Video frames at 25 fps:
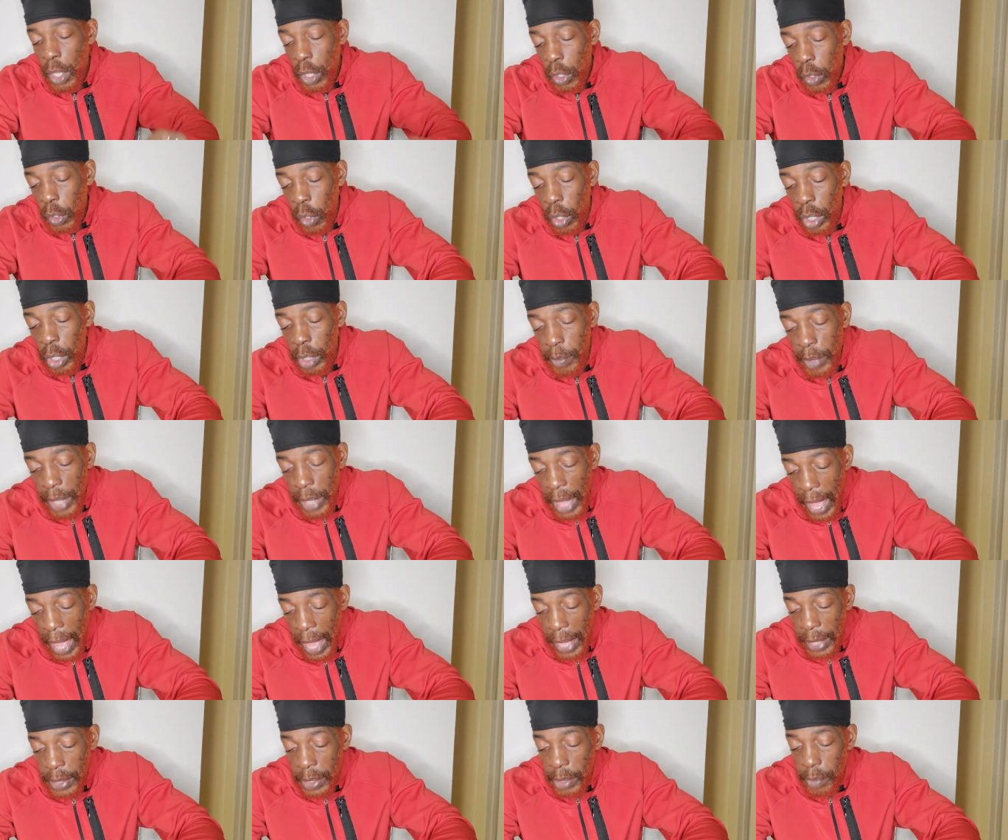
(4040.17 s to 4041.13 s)
Call him and
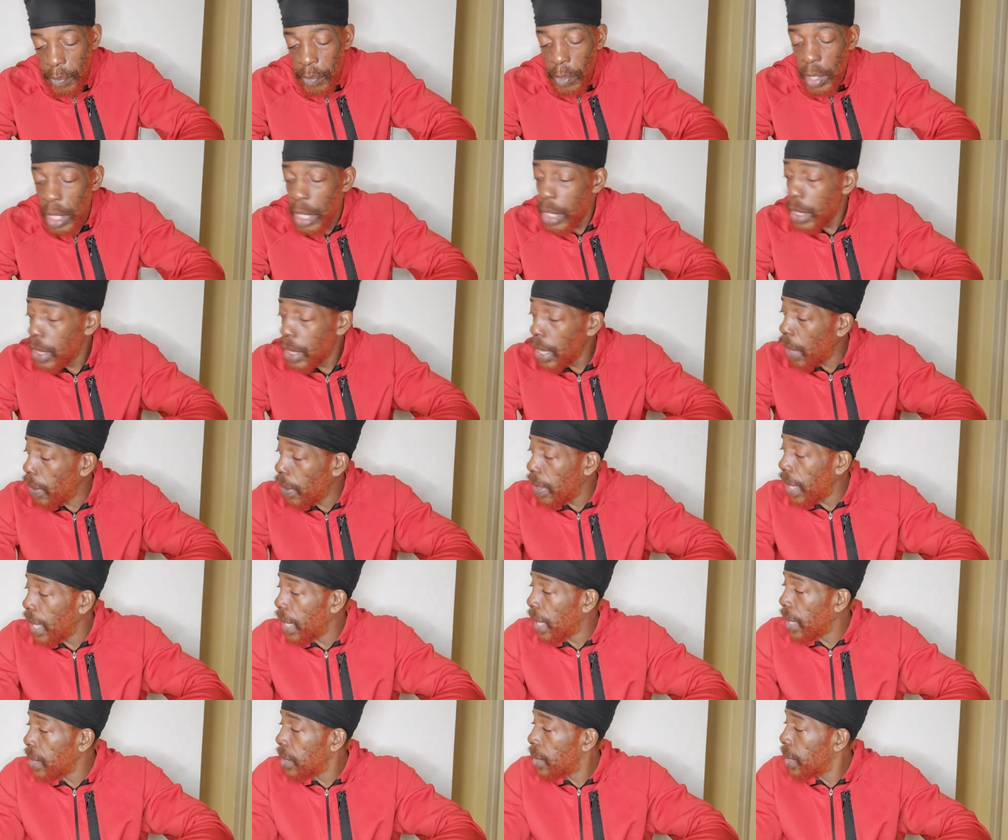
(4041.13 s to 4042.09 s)
ask him. Now,
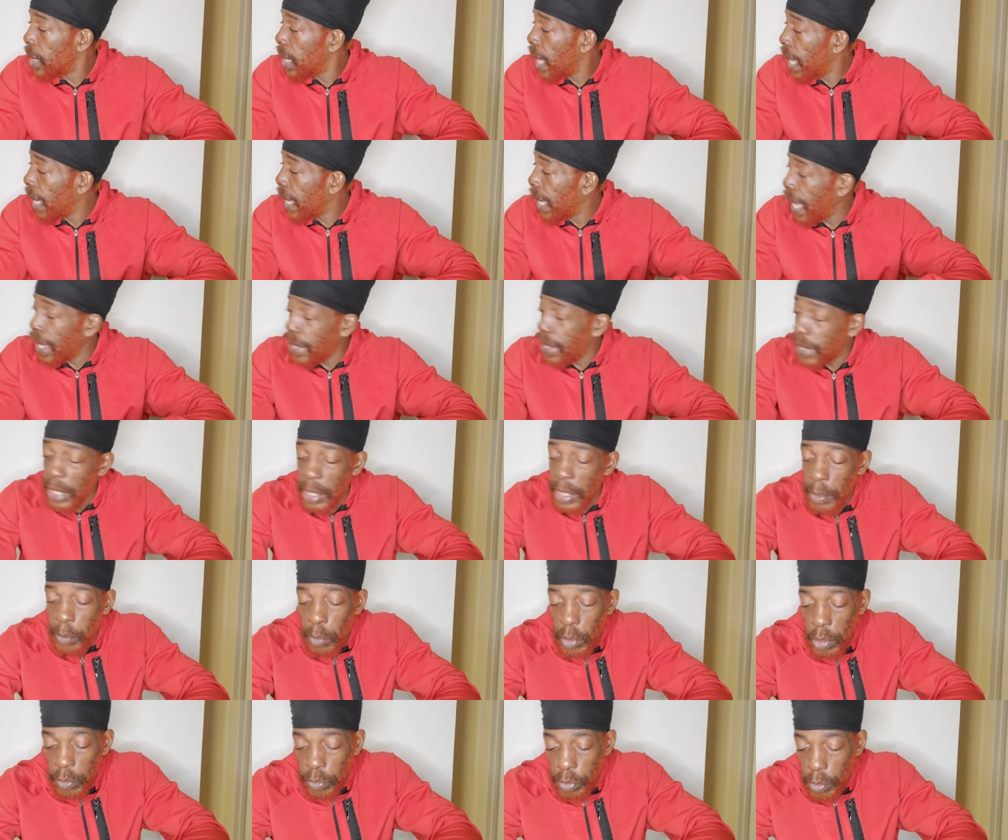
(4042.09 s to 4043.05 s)
like I said, I got
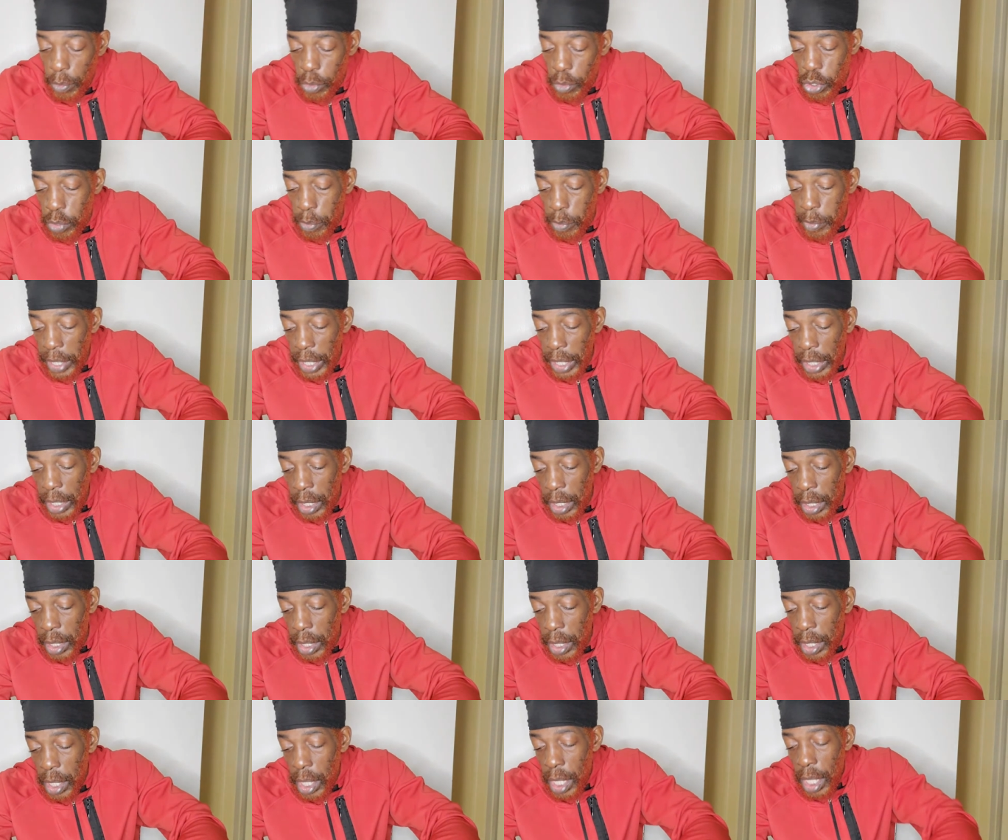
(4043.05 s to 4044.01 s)
CMOS from Jamaica.
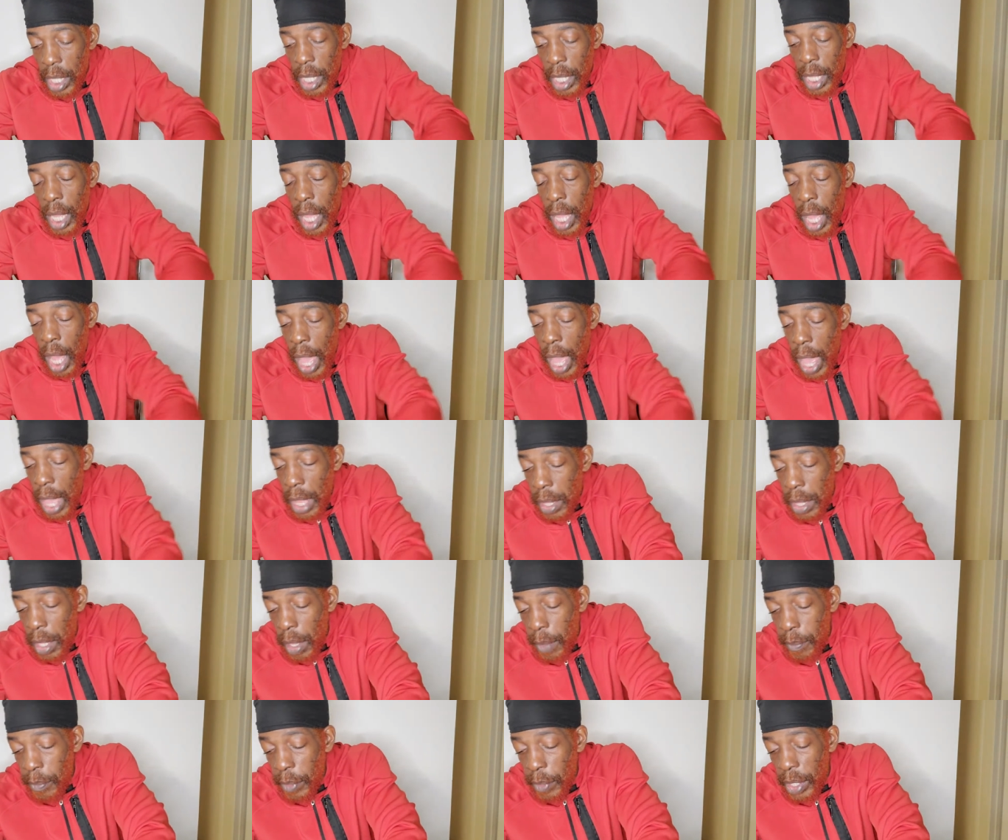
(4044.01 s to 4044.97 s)
And
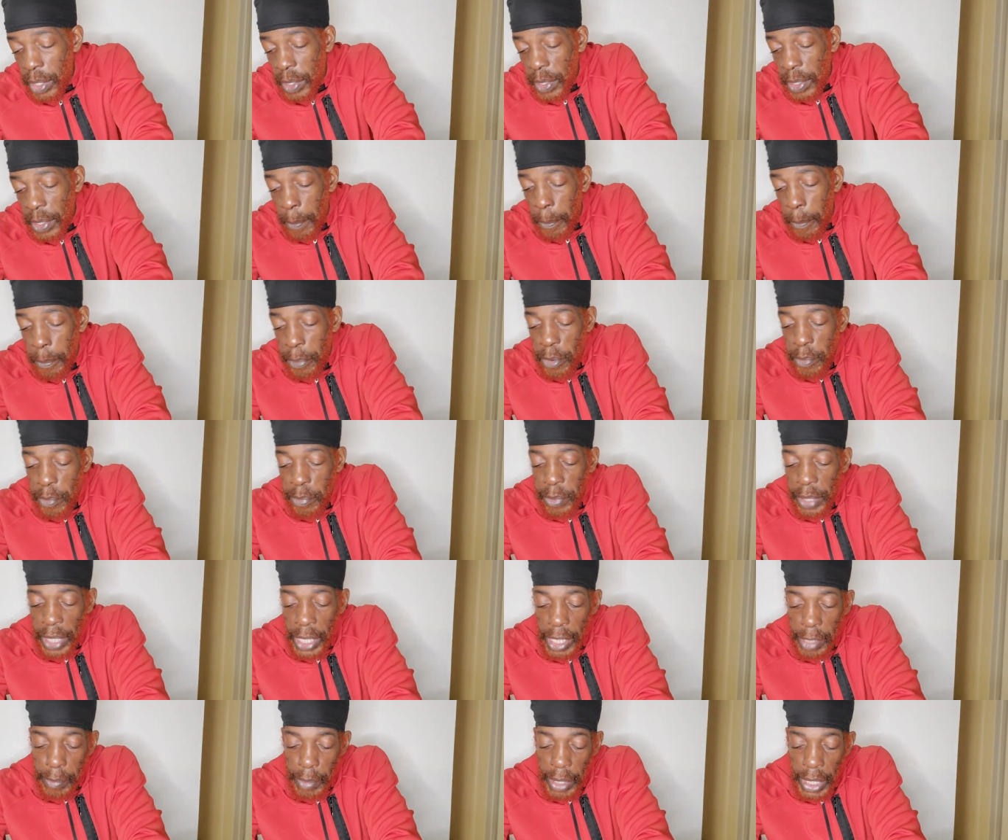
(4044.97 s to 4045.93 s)
it's the purple
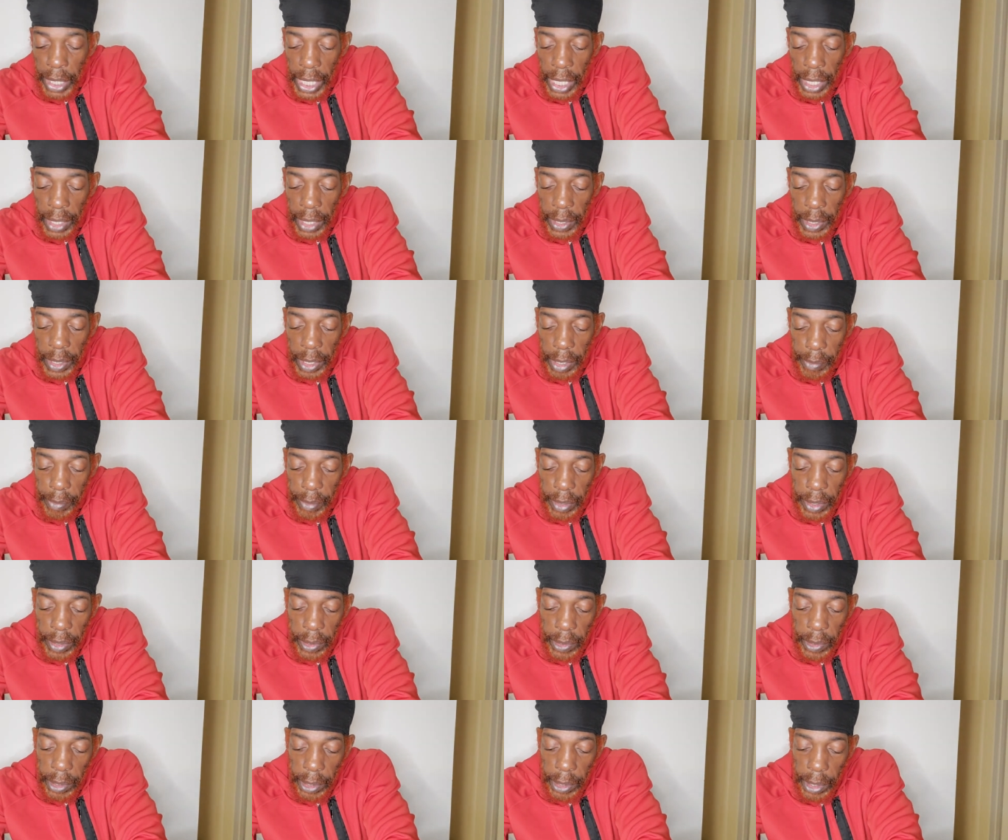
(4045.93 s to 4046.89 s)
Himalaya
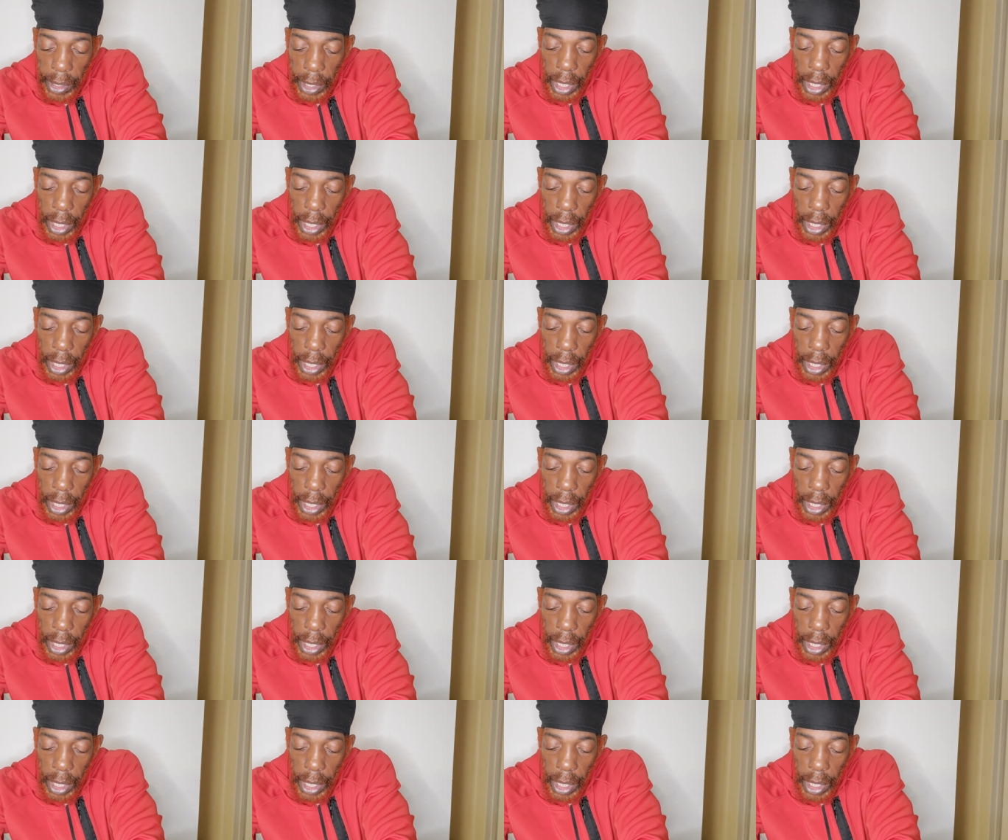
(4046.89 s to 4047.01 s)
CMOS.